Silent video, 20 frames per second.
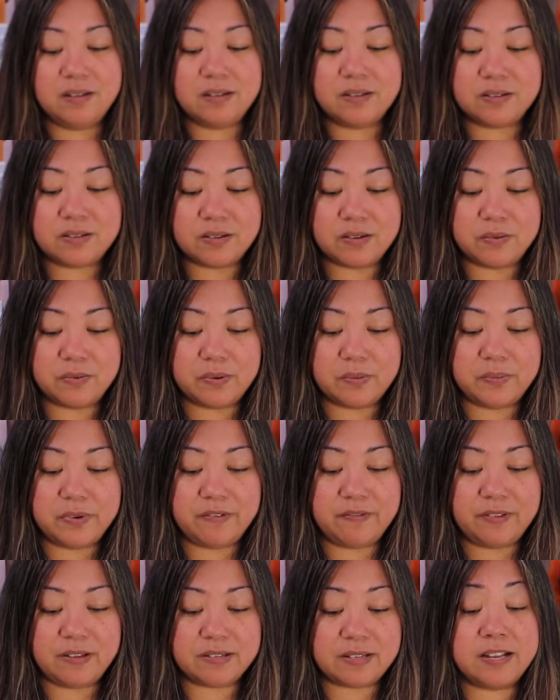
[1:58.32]
So
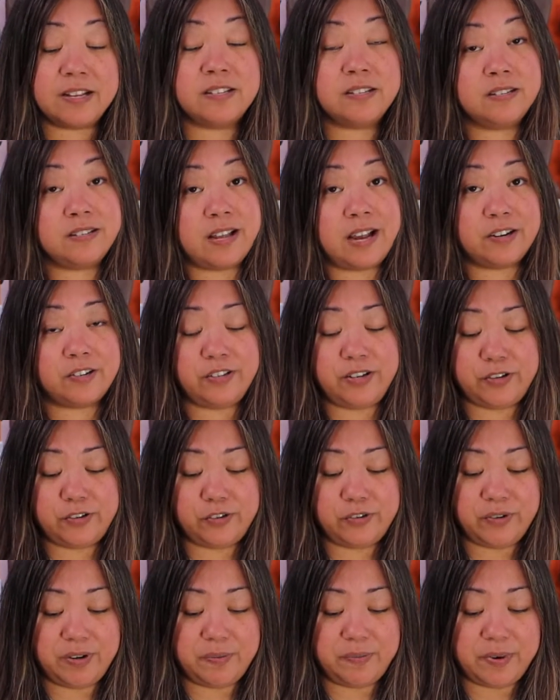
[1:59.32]
remove this. This is actually a
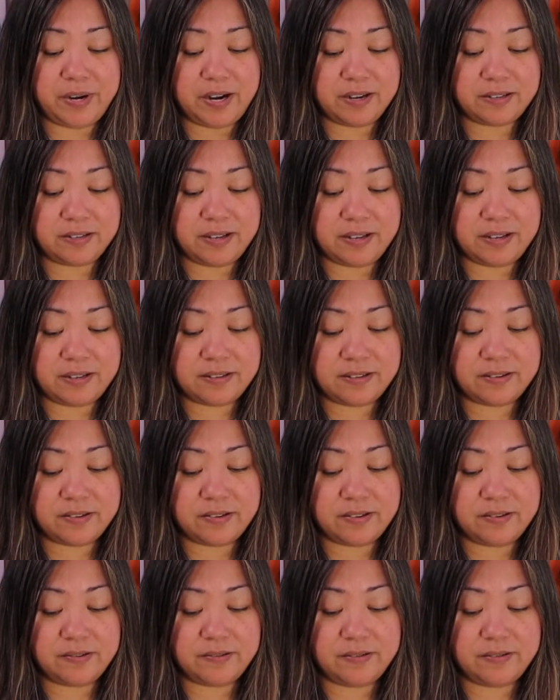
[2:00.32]
true unboxing. So,